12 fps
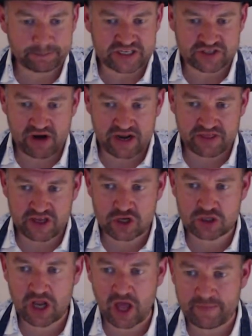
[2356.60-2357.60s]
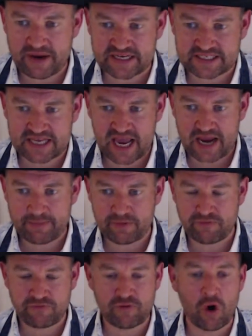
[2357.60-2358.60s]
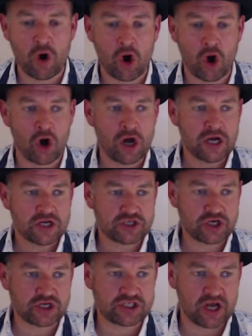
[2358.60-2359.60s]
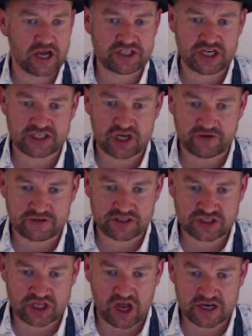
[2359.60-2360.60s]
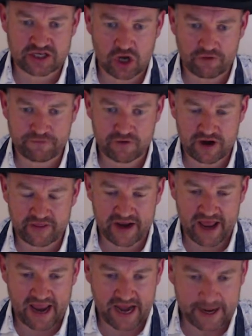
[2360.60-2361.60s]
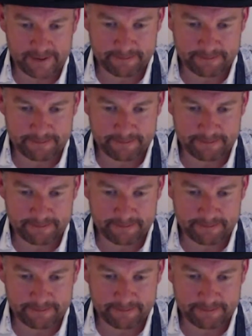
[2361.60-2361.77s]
Is there anything you'd like me to say before Cheese Night signs off for another day?